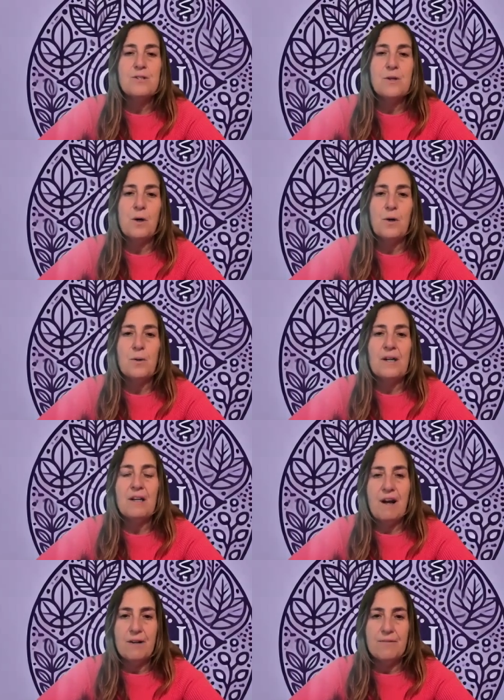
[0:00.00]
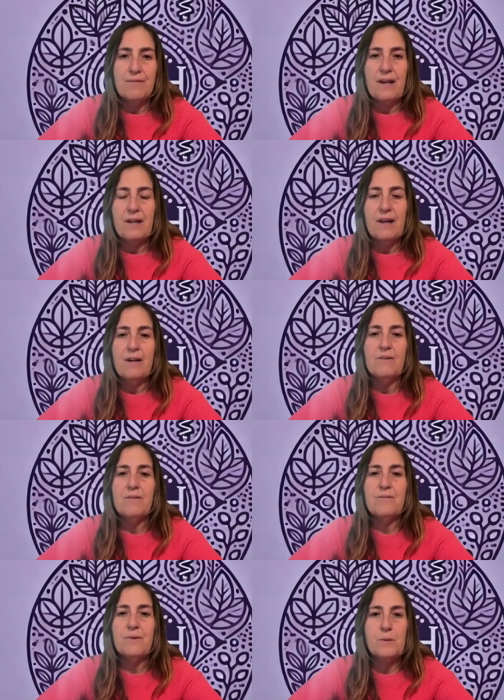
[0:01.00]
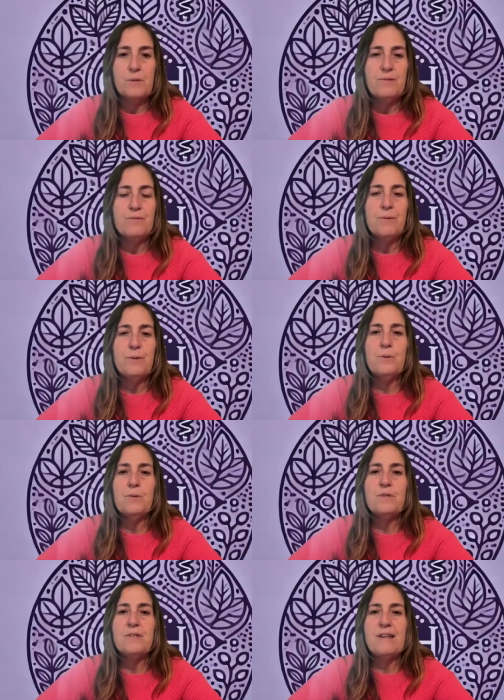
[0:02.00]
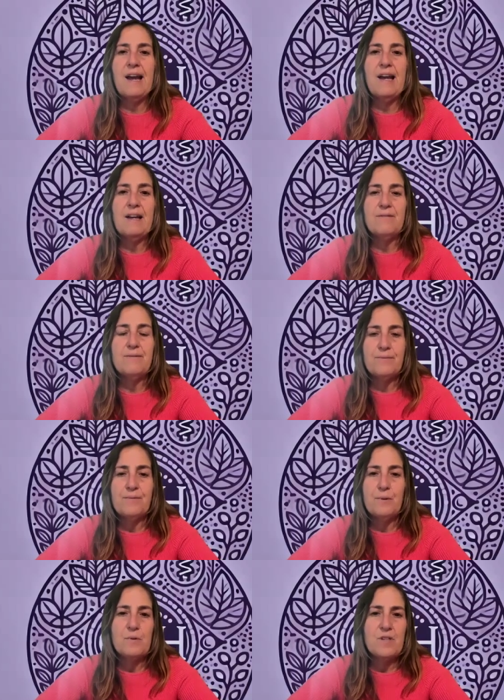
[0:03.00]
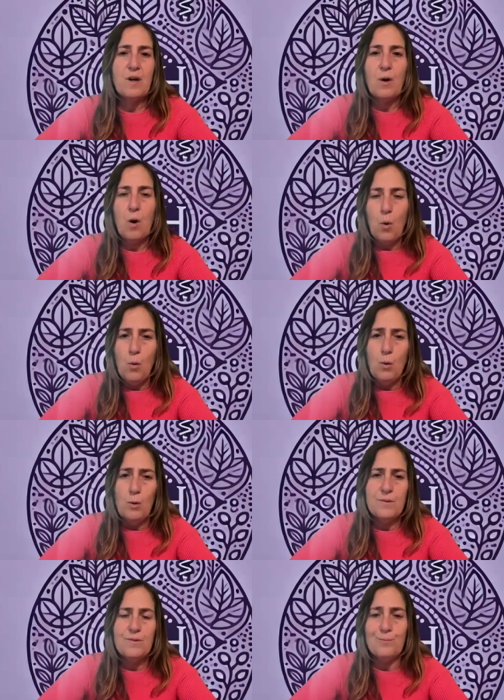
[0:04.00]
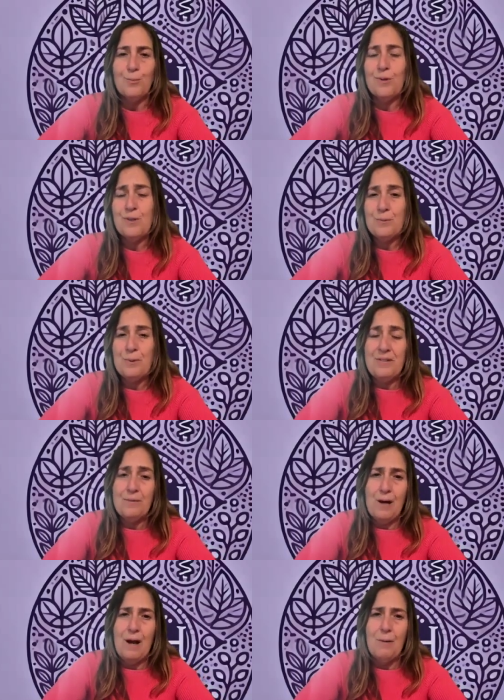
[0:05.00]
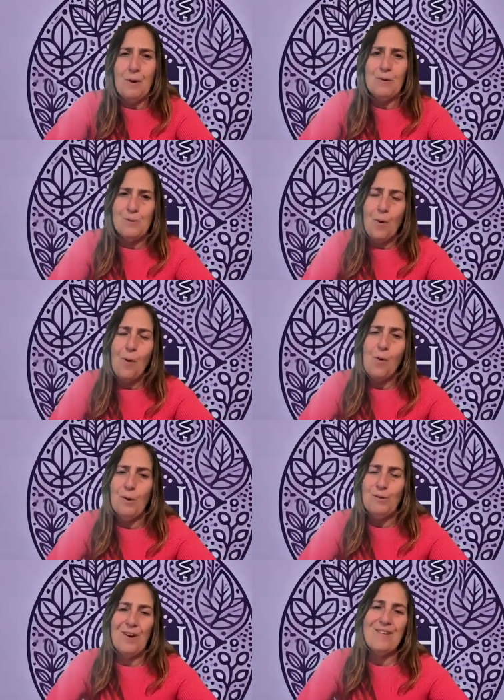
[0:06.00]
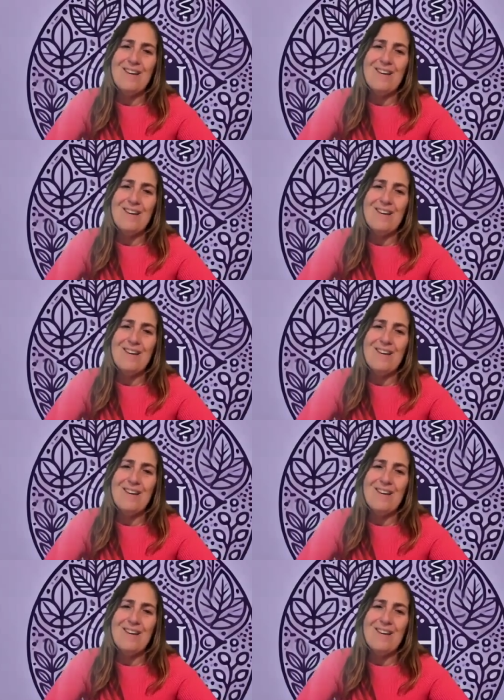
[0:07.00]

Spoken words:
So in Ayurveda, frozen foods and foods that are old, more than 24 hours old,